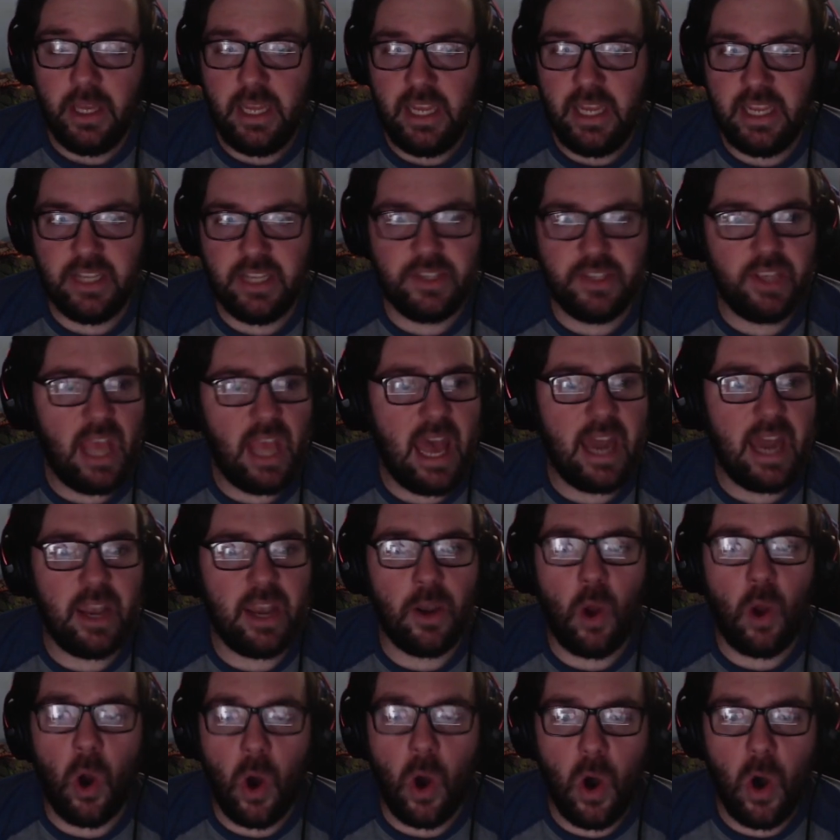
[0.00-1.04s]
is at
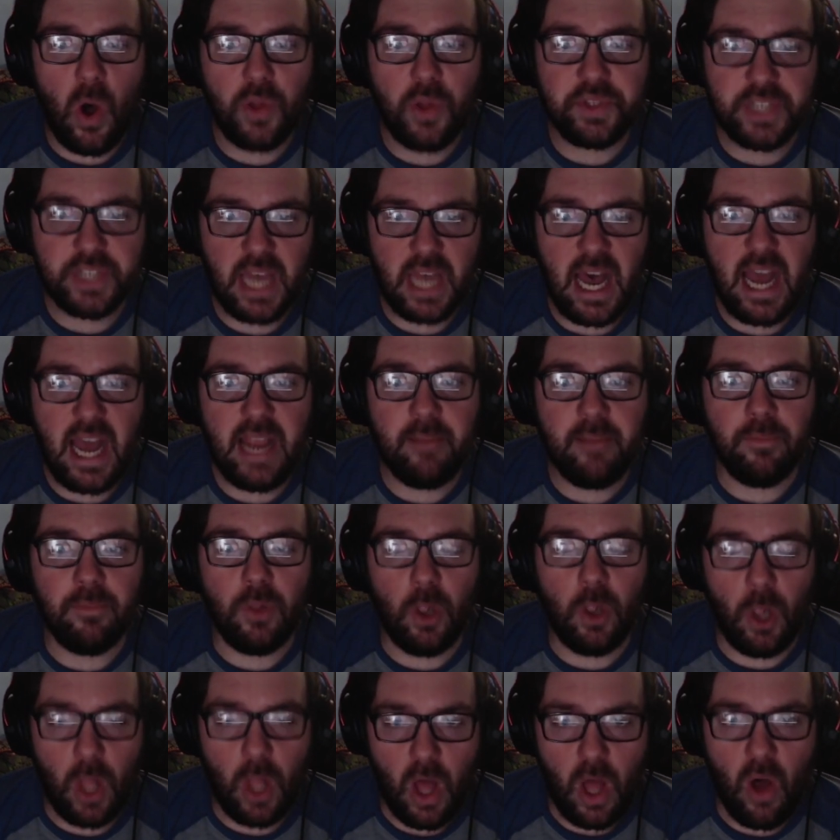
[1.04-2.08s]
an all-time
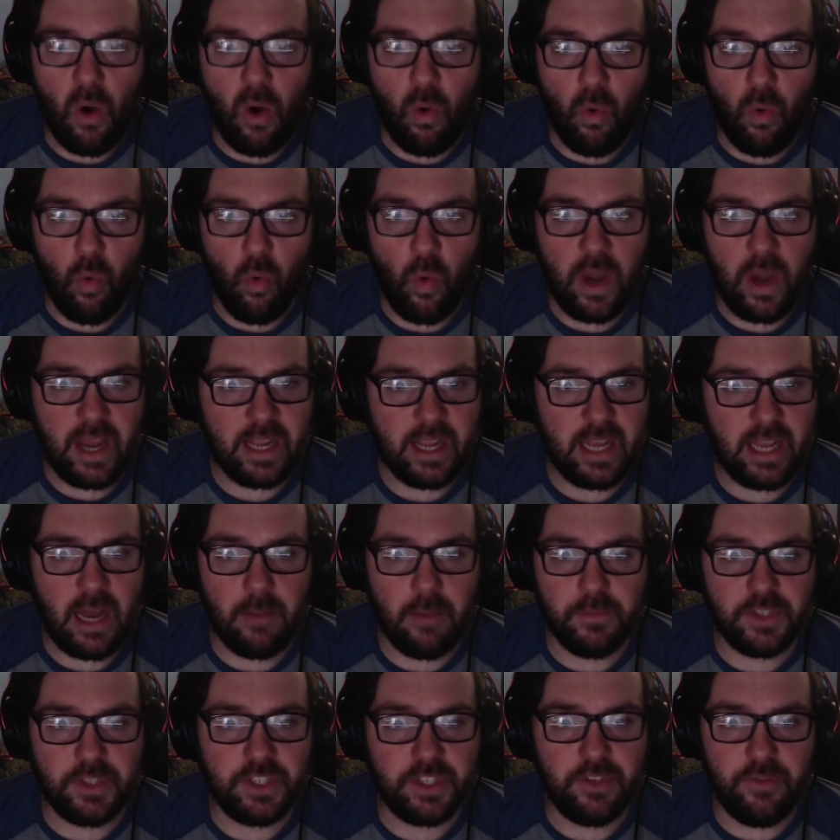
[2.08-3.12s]
low when it
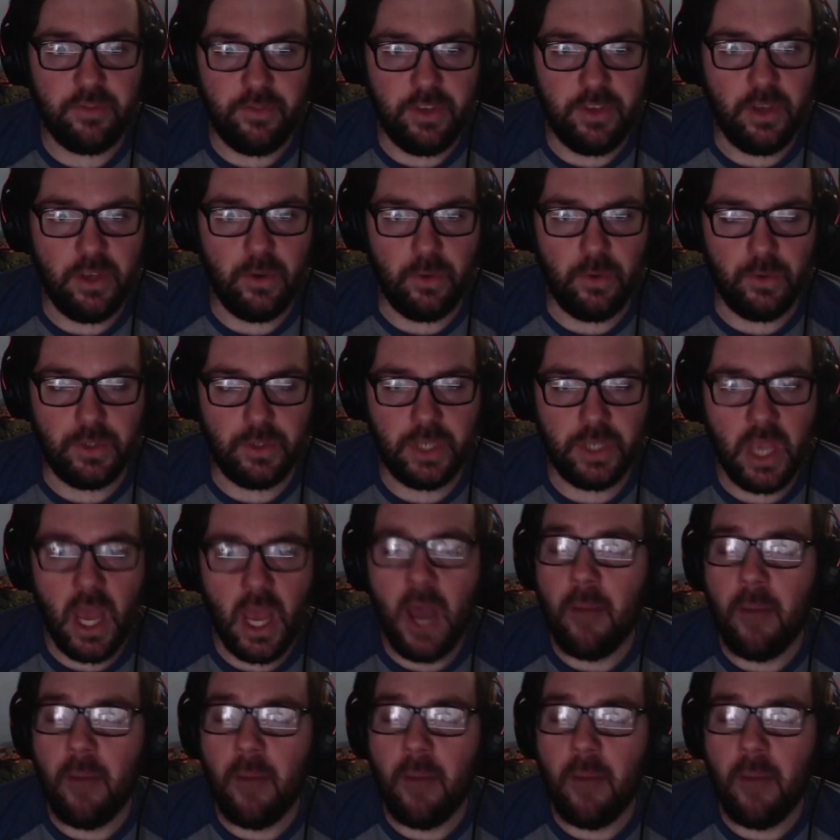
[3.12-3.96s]
comes to views.